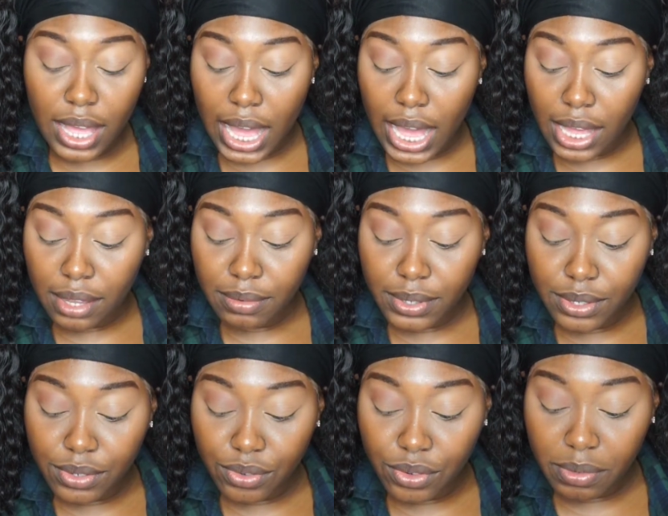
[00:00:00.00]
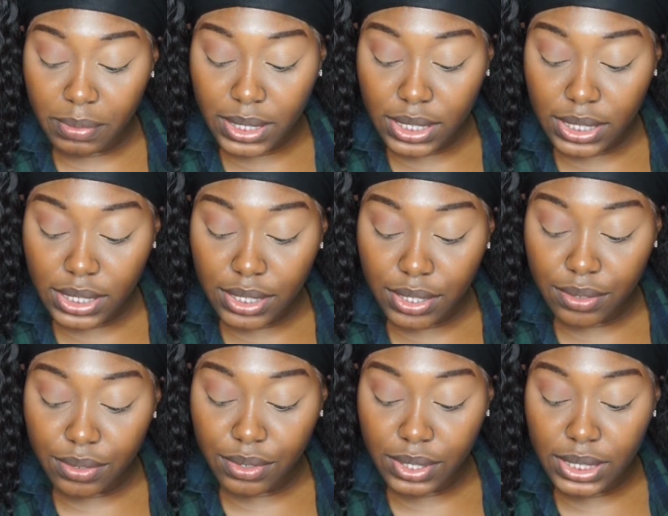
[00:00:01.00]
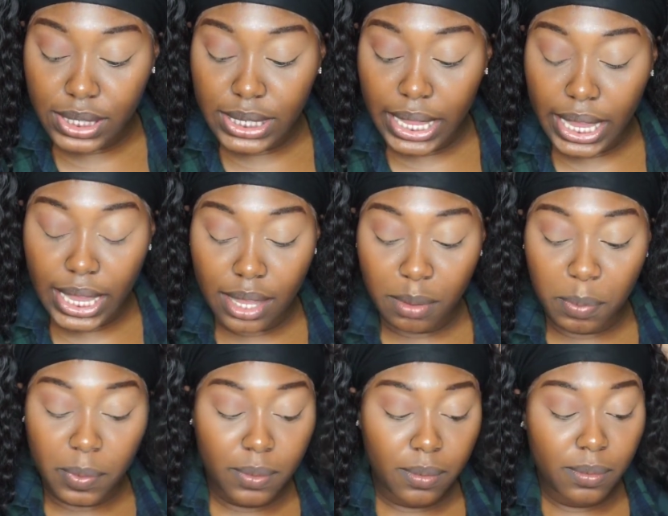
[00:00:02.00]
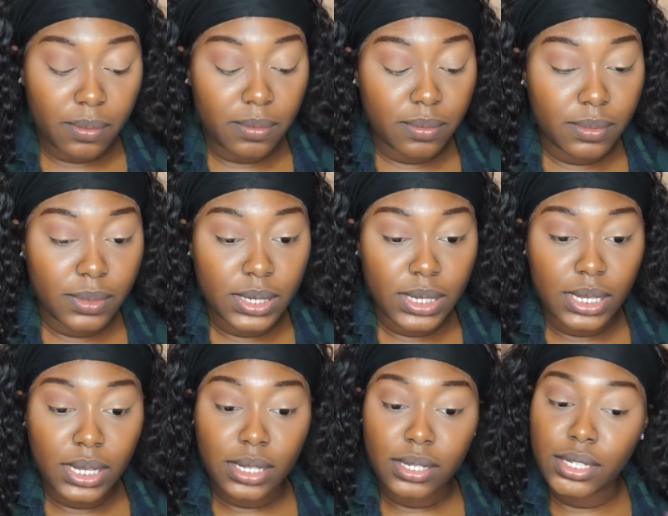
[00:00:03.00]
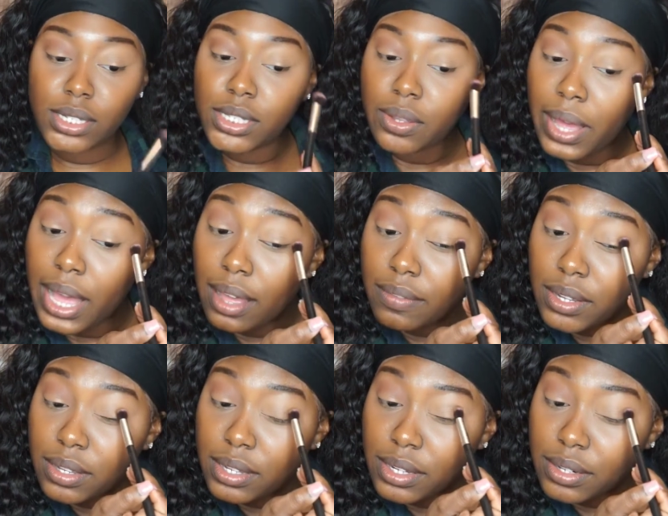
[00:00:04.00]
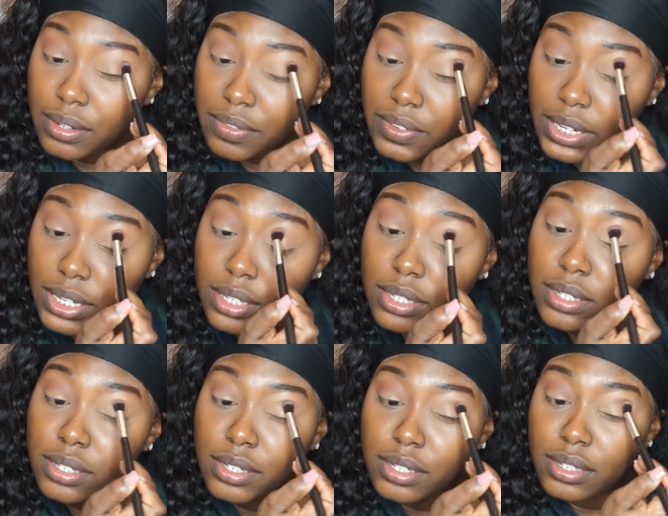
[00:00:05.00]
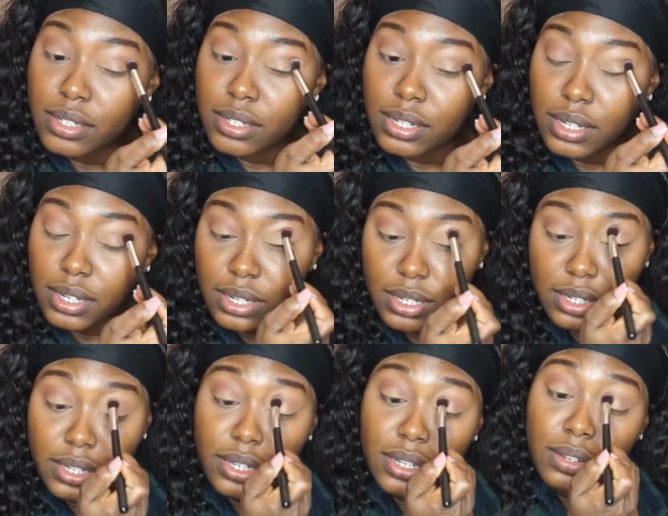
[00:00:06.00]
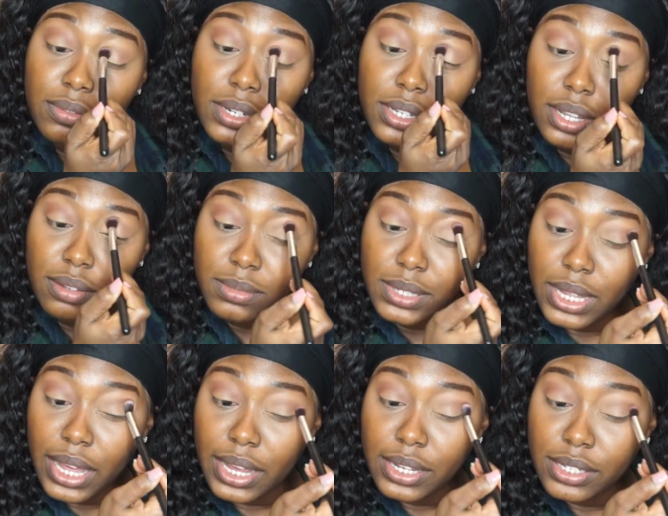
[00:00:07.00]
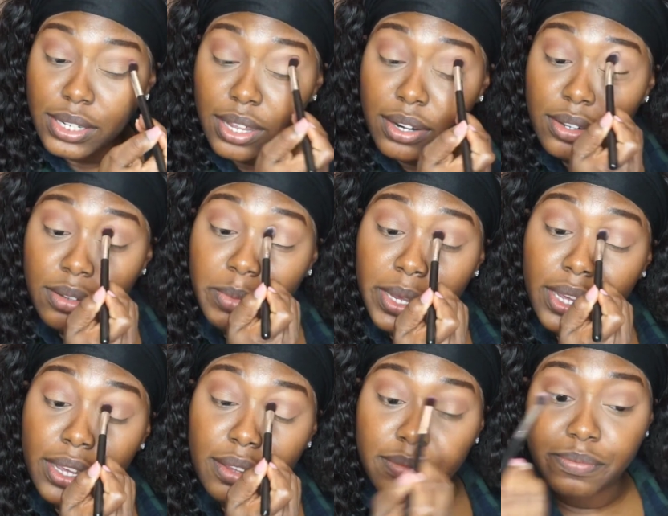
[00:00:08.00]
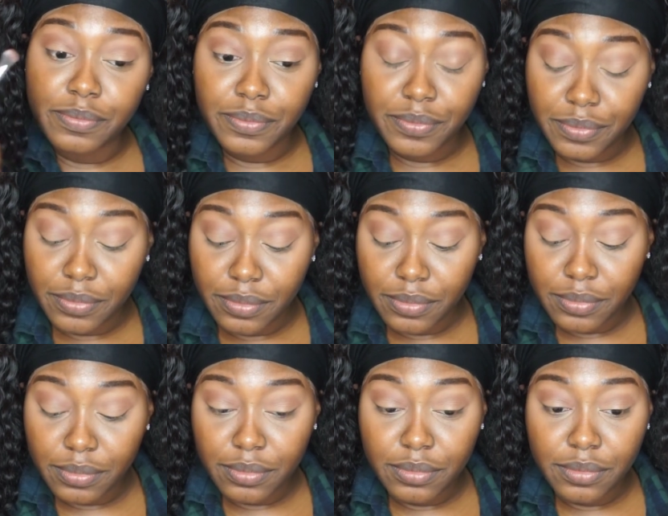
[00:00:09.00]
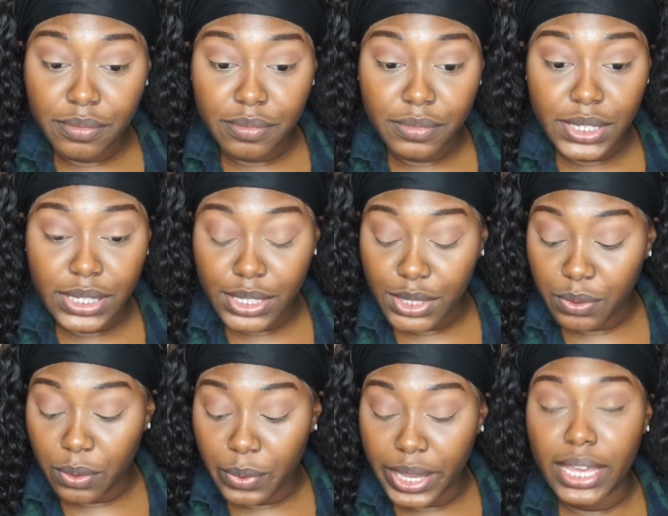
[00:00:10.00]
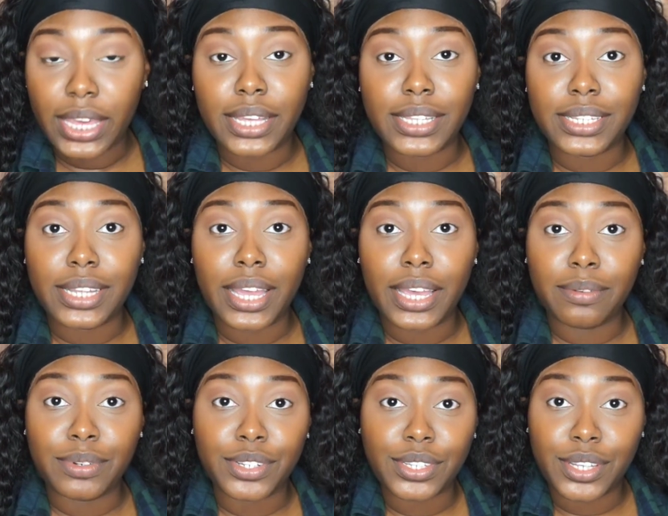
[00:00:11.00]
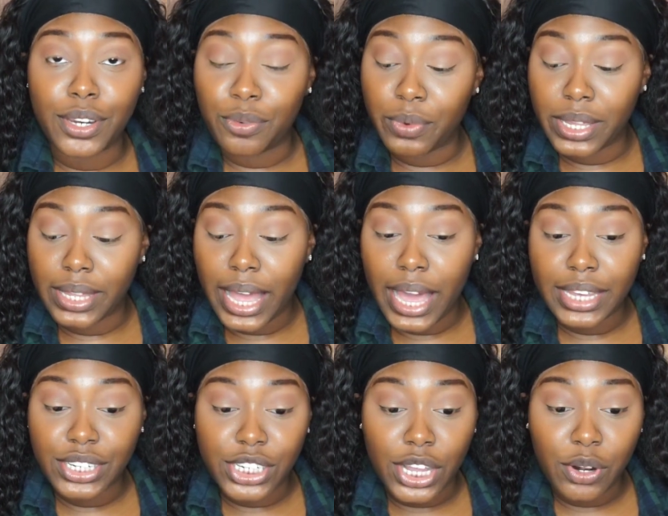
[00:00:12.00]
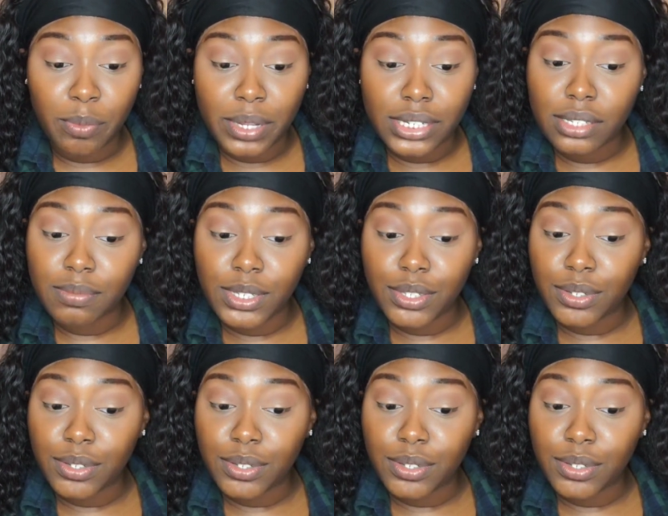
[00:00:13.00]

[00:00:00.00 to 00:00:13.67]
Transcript: I would normally use tape just so I have a cleaner finish when it comes to eyeshadow, but since we're winging it today, we're just gonna wing the eyeshadow placement